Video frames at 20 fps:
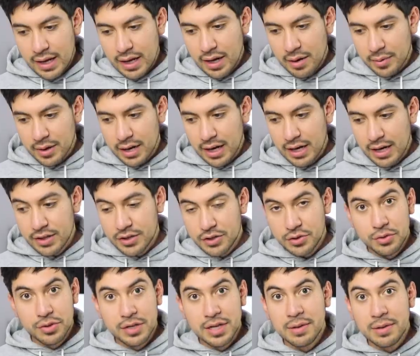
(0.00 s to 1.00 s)
And I'm kind of
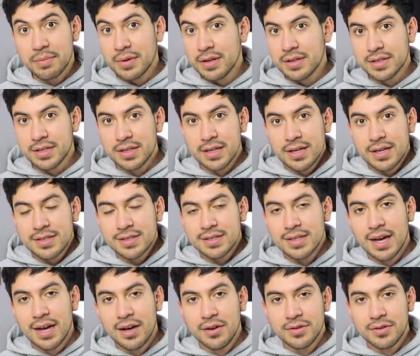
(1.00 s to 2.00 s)
too deep into this
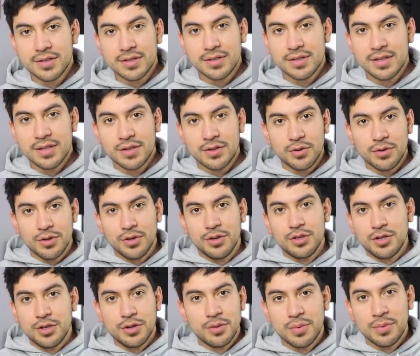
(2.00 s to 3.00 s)
now, into this whole
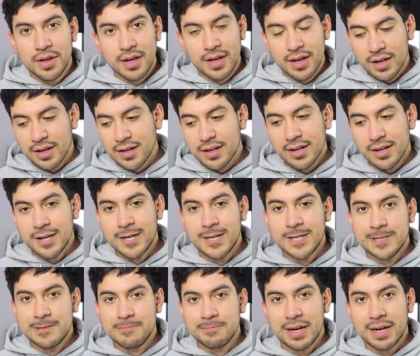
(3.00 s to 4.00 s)
YouTube thing.
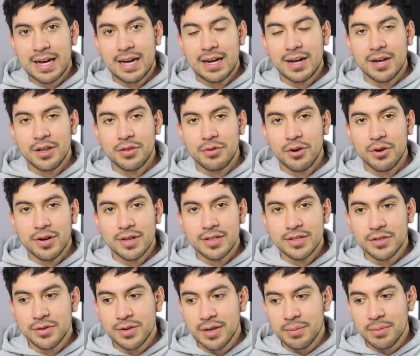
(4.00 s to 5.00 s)
Um, I kind of got thrown
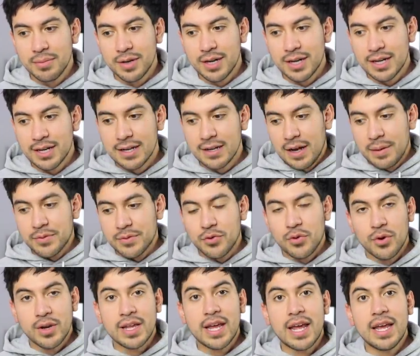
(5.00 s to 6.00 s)
into it, but I'm
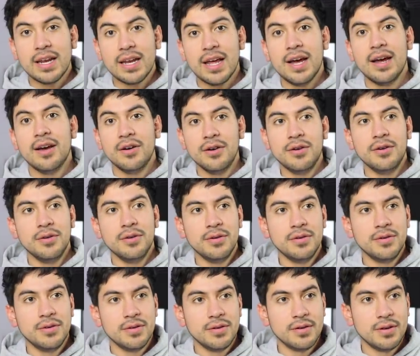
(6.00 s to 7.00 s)
twenty-eight now.
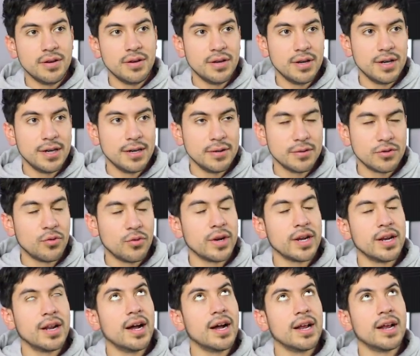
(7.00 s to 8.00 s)
Uh,
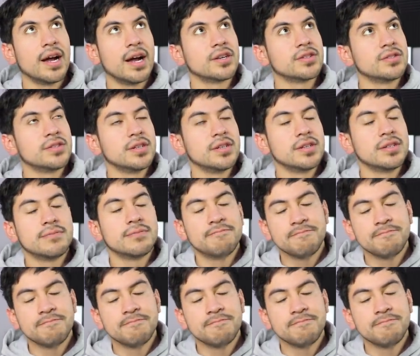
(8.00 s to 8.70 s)
twenty-nine actually.